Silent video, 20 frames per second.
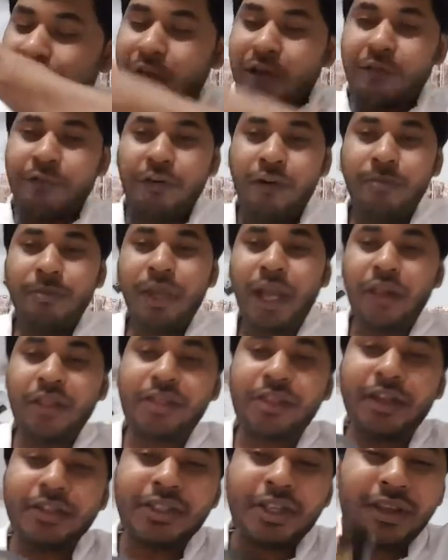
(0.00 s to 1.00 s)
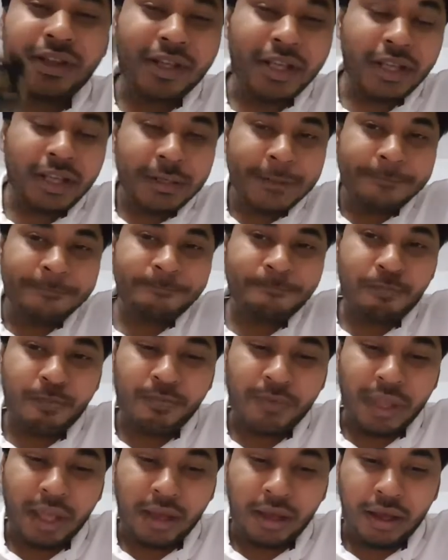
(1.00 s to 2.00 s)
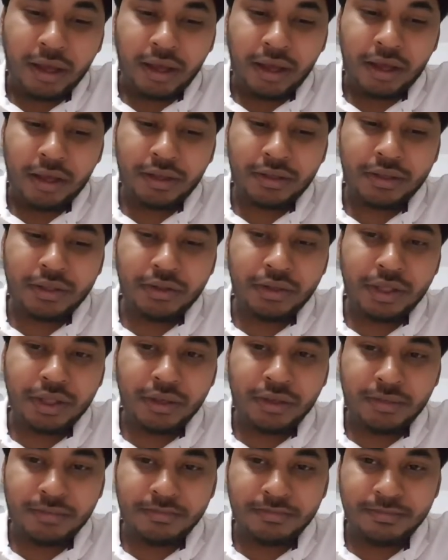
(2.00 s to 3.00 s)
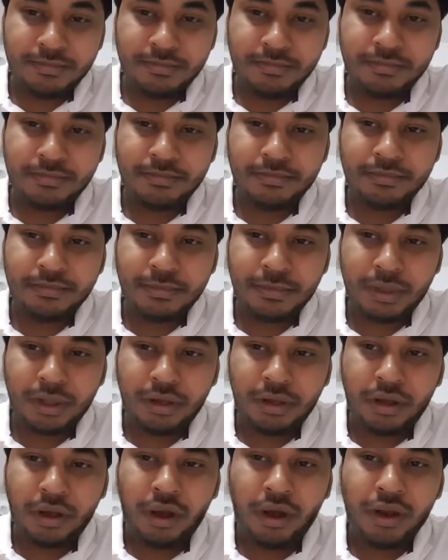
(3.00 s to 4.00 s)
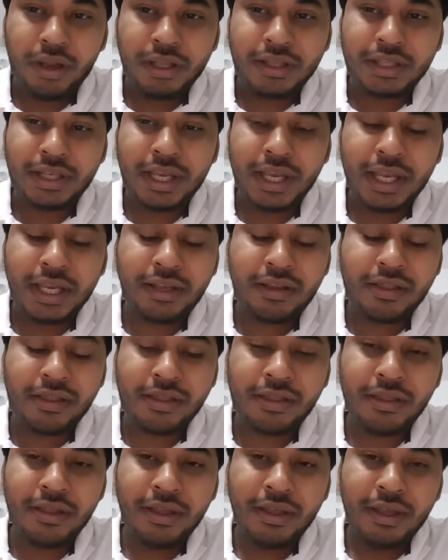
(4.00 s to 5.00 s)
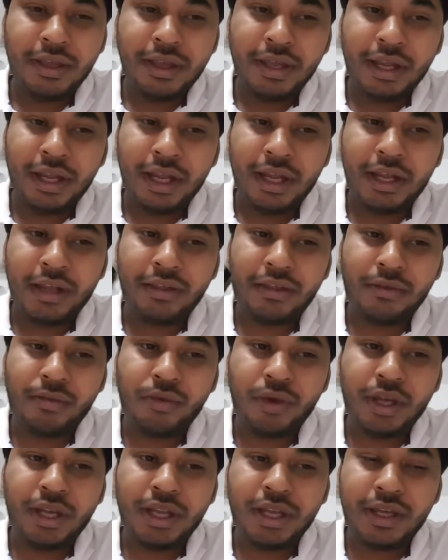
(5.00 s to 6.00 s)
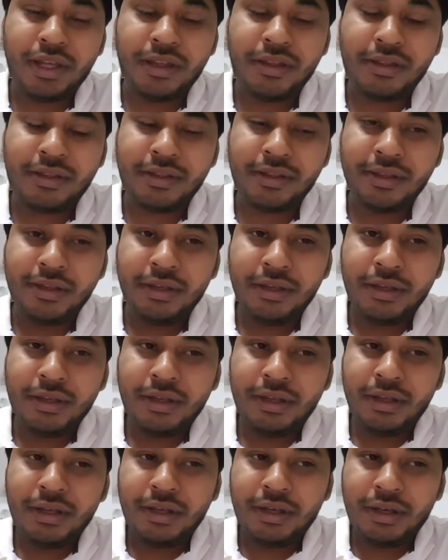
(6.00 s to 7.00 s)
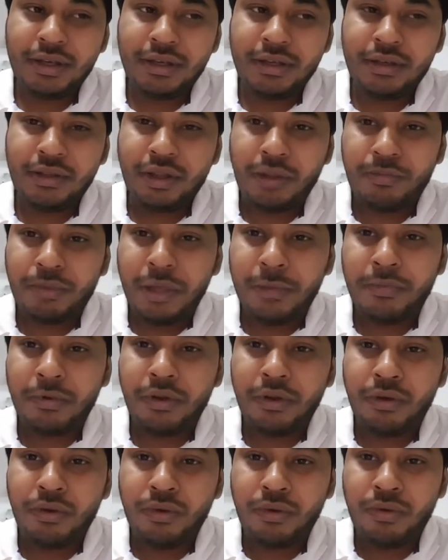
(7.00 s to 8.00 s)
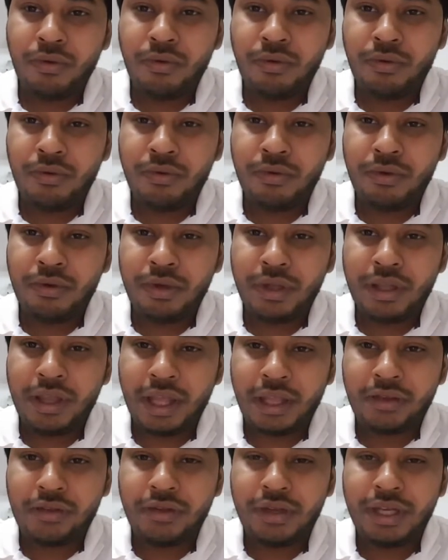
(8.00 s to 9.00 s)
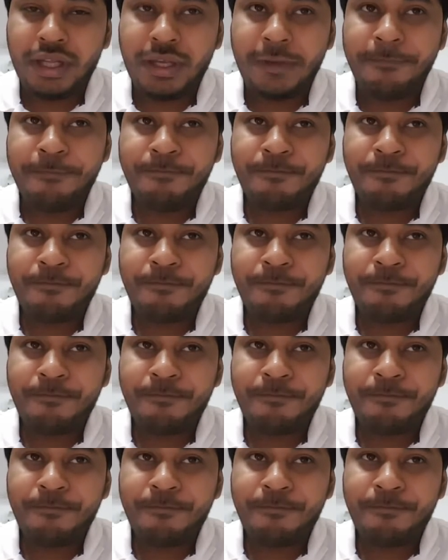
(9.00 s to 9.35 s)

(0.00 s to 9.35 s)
For me, I'll suggest it to the college kids, as well as to the people who is actually